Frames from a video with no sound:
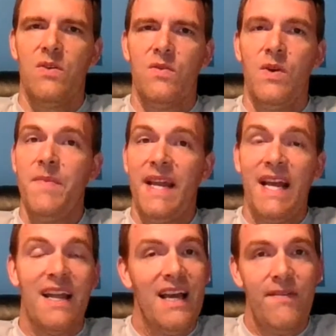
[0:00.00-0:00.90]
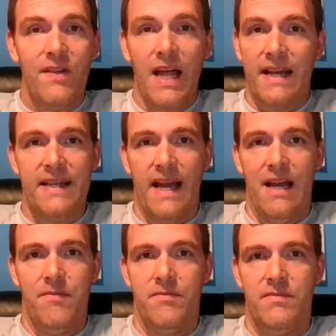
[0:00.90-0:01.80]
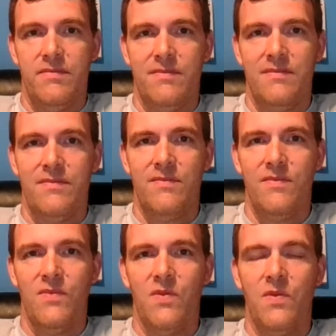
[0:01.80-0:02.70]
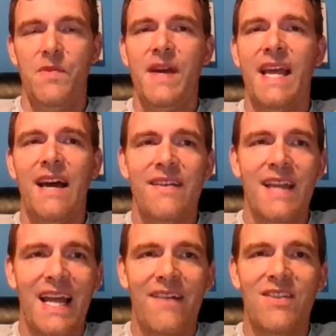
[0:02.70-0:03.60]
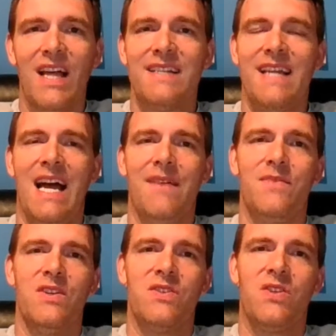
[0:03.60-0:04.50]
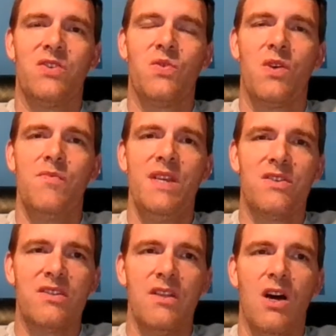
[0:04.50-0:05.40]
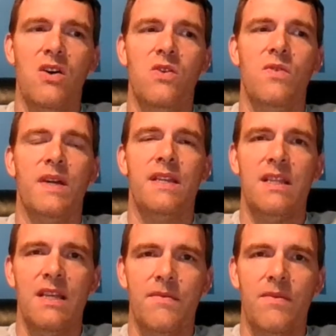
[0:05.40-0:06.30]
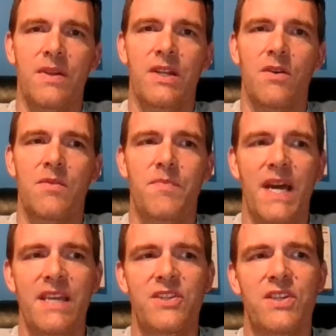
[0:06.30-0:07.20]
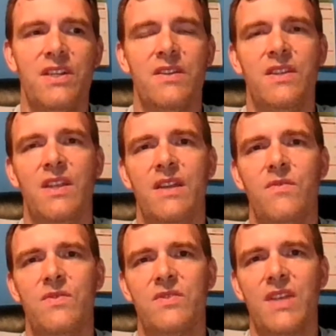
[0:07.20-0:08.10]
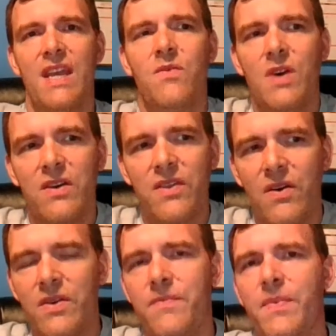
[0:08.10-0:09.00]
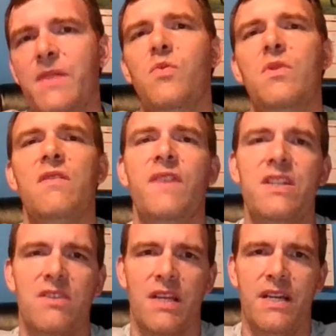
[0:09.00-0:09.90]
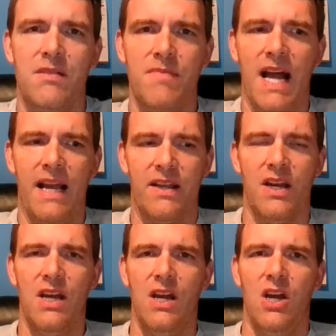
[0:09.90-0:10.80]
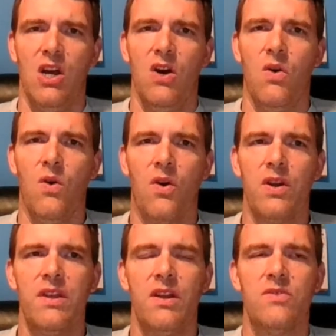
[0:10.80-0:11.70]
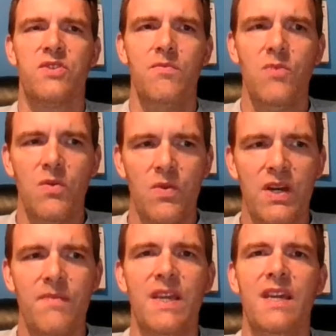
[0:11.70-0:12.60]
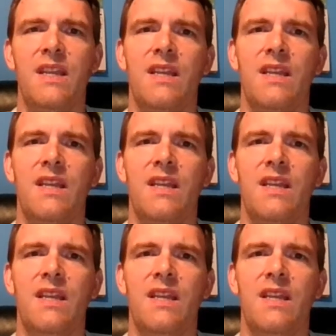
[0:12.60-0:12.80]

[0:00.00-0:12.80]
we may not have a lot of time. We may not have a lot of time to sort of be slow and deliver, and patient and saying, well, people will eventually come back. Or, someone will come in